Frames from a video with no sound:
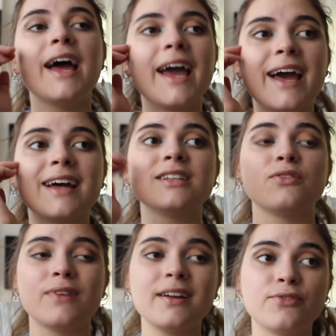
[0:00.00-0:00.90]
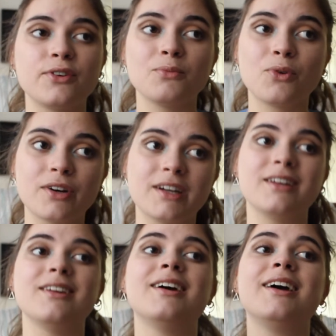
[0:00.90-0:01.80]
And Redford
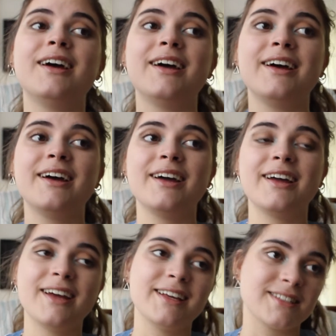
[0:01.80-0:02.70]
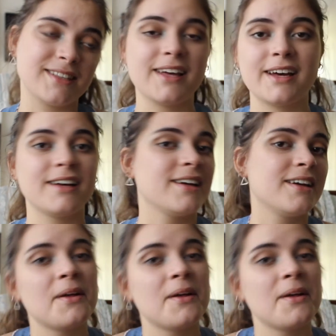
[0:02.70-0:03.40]
Morgan is the